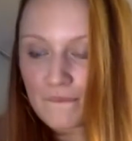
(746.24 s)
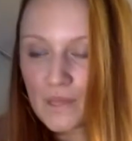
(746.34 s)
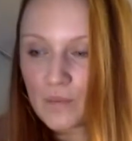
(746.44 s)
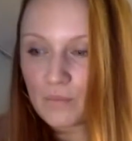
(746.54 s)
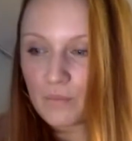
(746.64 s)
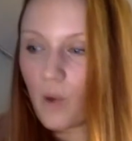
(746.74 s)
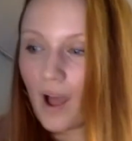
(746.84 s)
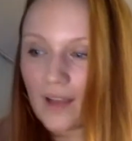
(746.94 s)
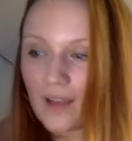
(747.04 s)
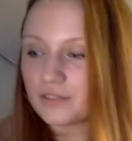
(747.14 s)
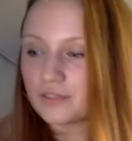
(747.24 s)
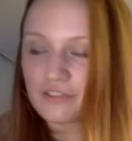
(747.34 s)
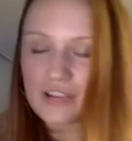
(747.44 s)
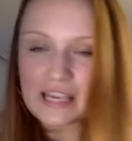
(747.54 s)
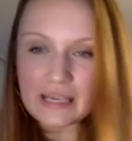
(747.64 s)
wild
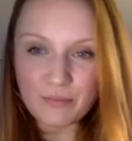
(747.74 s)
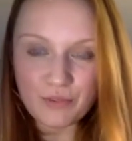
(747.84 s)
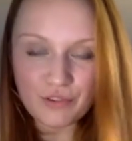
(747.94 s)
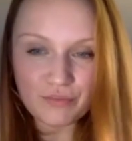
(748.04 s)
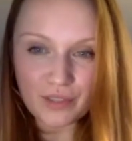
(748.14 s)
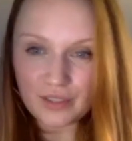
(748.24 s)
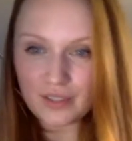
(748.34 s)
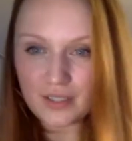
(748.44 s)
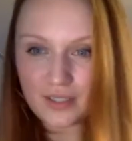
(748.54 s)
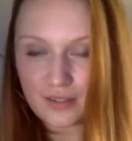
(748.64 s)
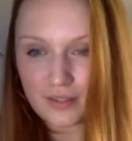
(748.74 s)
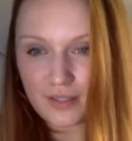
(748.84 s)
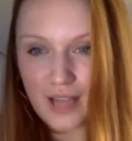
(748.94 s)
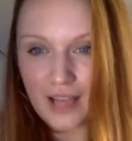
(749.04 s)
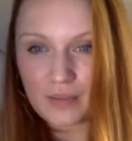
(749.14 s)
free movement
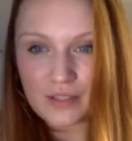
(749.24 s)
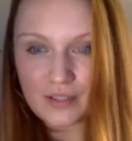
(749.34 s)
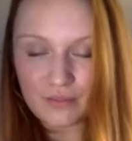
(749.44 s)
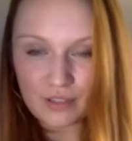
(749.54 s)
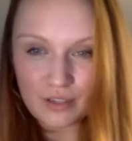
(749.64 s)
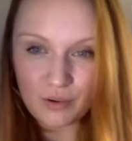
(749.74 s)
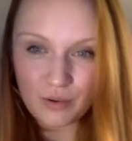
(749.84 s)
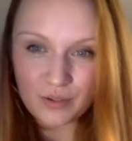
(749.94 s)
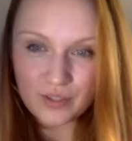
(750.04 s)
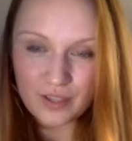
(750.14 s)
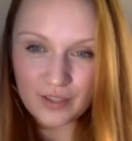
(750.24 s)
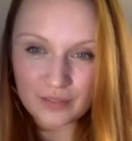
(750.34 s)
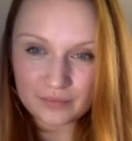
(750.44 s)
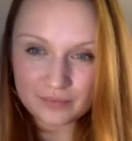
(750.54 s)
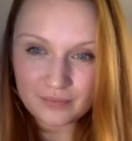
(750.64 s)
elements of the course that
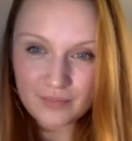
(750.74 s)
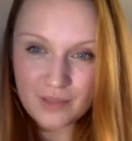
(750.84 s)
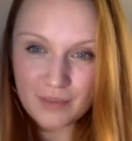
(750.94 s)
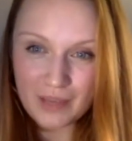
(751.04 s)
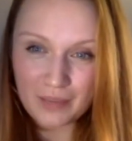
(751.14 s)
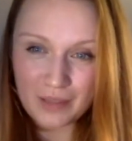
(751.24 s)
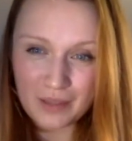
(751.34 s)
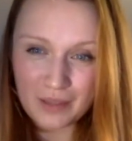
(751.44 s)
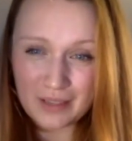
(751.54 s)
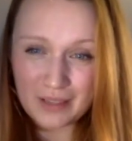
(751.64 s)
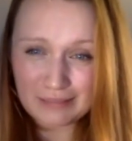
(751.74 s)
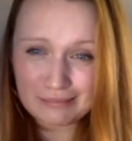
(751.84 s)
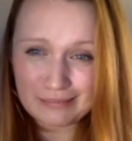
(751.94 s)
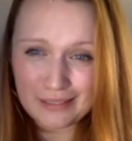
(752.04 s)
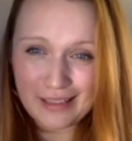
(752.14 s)
to begin with I was like,
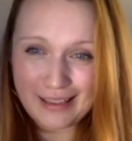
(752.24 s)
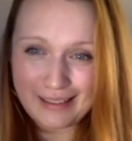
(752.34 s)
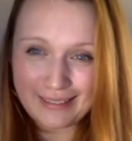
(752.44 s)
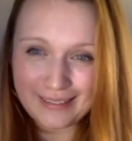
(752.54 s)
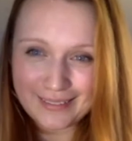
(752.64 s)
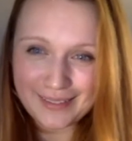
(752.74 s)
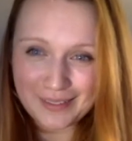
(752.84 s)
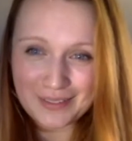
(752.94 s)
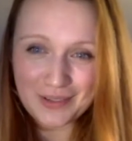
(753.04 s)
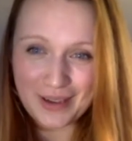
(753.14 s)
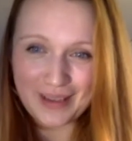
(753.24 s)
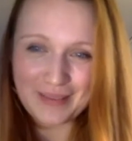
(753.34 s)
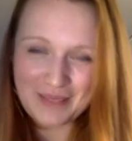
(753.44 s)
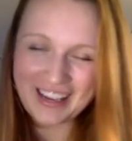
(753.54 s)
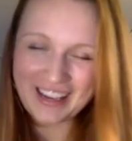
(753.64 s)
okay, I'll try,
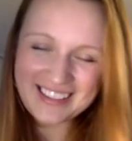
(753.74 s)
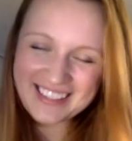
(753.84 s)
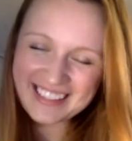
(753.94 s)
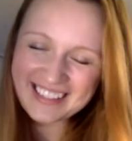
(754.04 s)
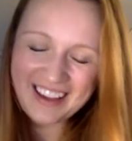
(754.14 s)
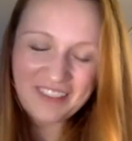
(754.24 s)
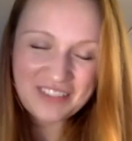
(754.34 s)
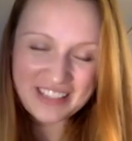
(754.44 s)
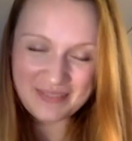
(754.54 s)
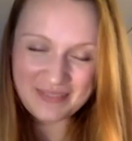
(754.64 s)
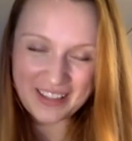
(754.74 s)
but I actually loved it by the